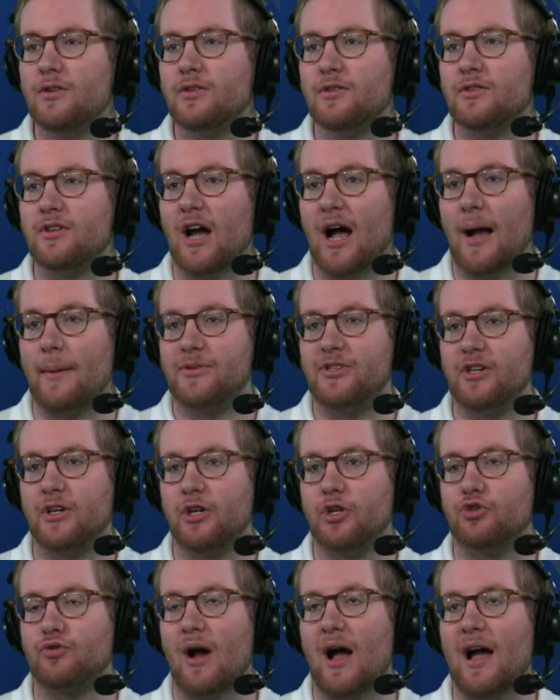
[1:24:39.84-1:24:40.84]
Thompson going
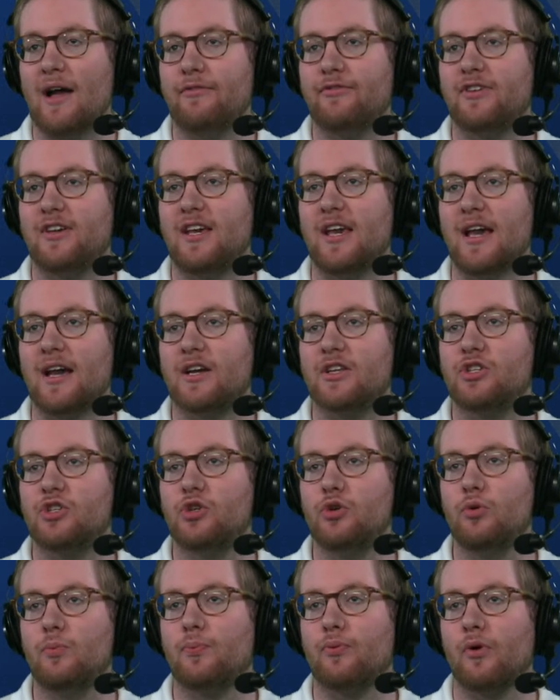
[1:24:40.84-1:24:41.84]
to drive, kick
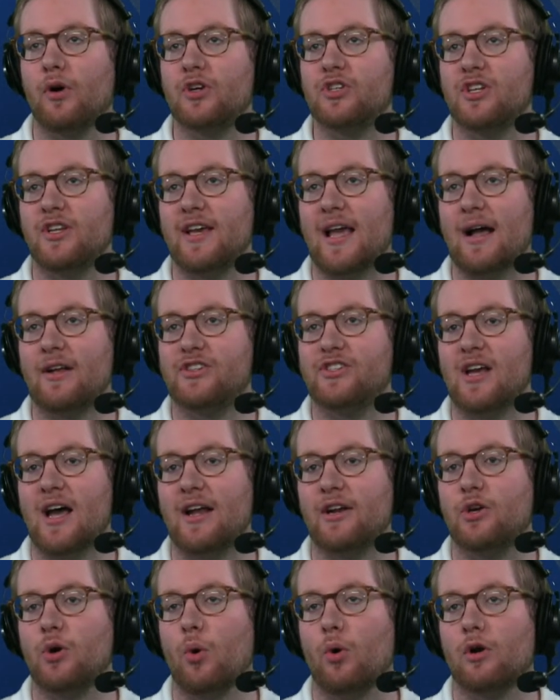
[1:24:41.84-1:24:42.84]
to Brooks on the
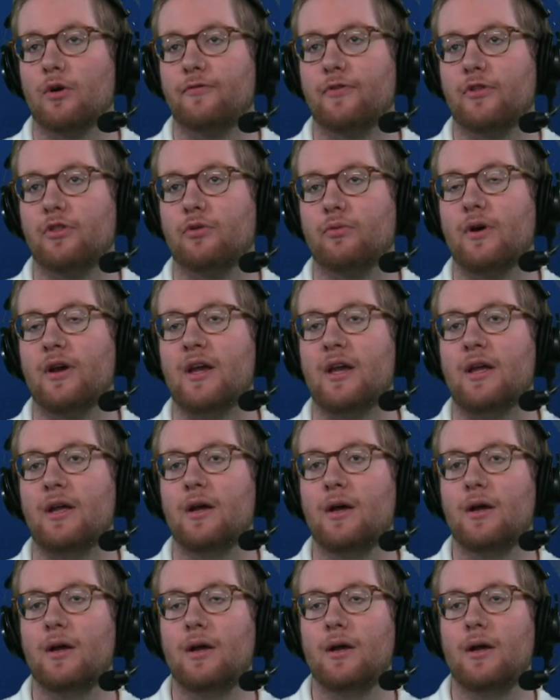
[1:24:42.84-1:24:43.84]
outside corner for 3.
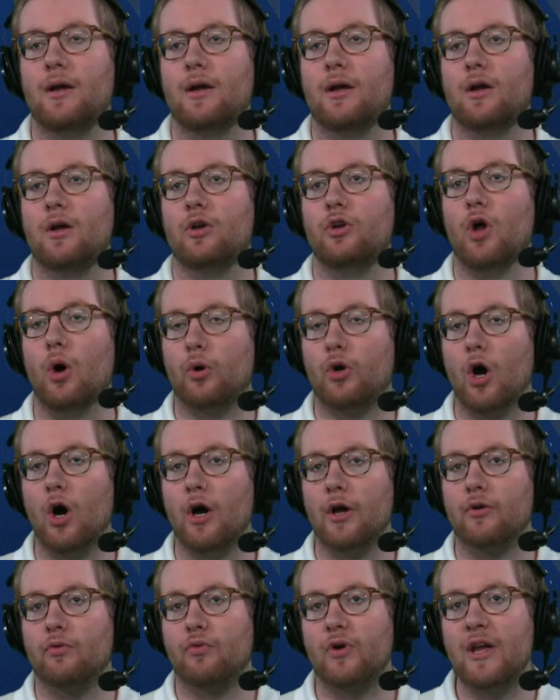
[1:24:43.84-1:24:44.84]
No
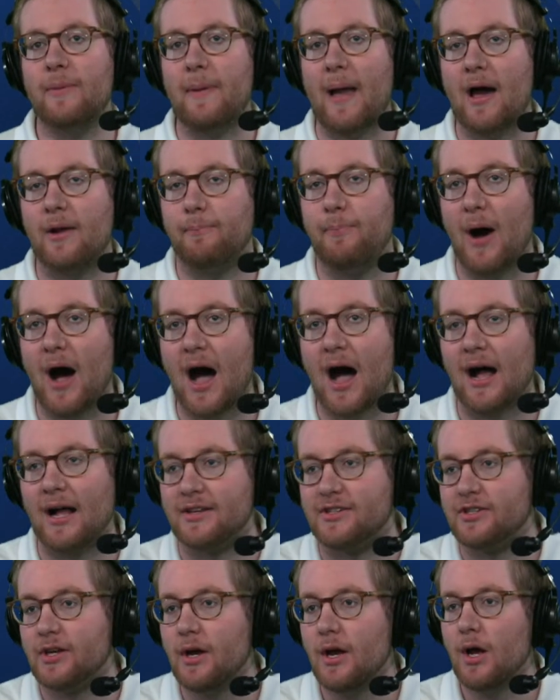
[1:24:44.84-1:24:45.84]
good. Rebound
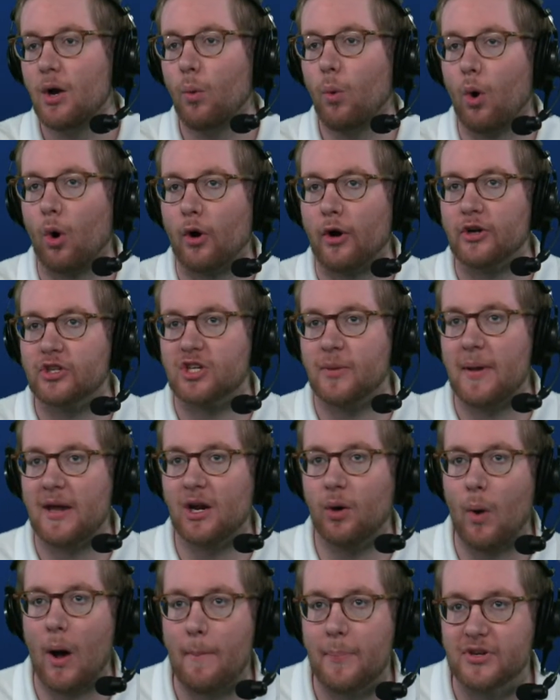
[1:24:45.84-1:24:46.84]
pods. Warriors can make it
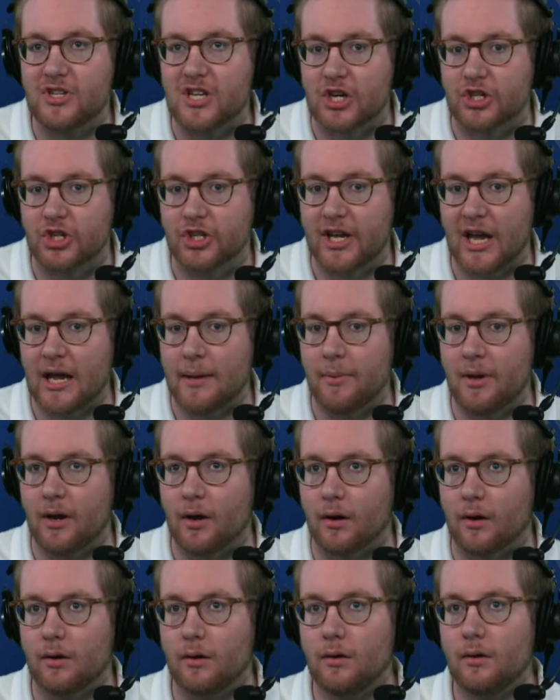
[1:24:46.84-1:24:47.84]
a 1-possession game
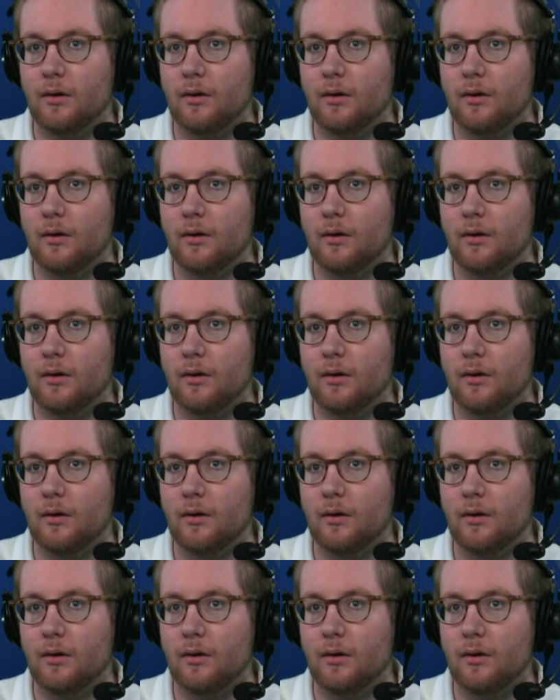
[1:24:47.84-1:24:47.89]
here.